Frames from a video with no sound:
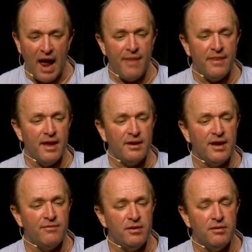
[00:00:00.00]
And they're
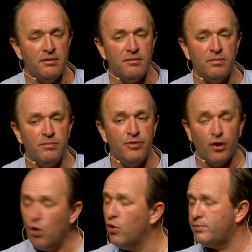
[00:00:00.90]
given,
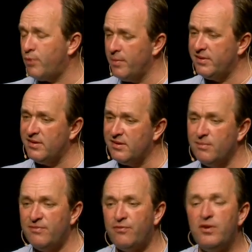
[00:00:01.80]
the court promises
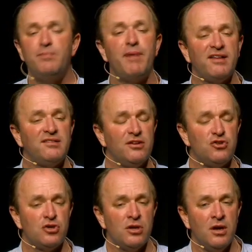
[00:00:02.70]
them free
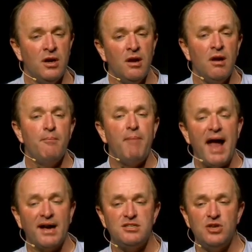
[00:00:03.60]
passage
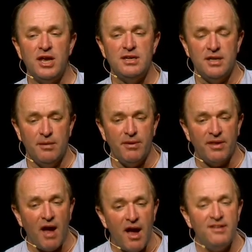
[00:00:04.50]
back to India. But
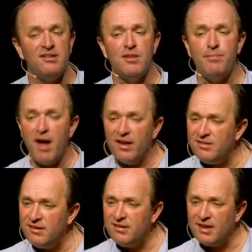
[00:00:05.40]
the guys in the
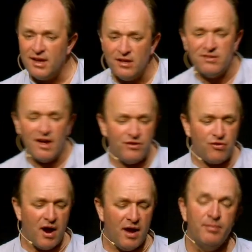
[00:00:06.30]
passes, the Ghilzai
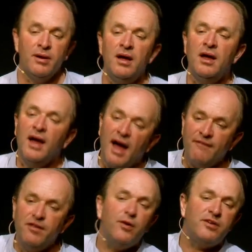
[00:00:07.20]
tribe,
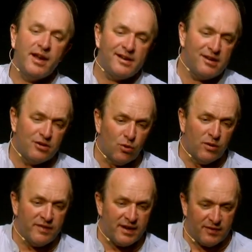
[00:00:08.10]
have no intention at
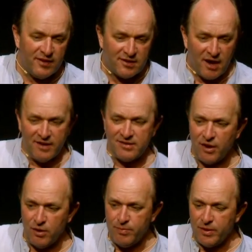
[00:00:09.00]
all of letting these guys
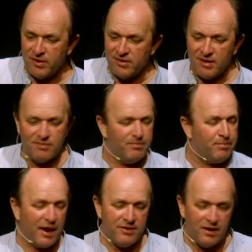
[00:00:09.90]
go because there's
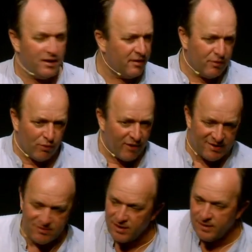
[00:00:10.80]
plunder and all the
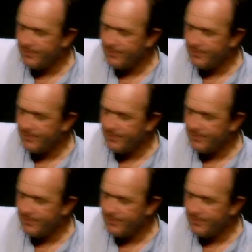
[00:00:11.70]
rest of it.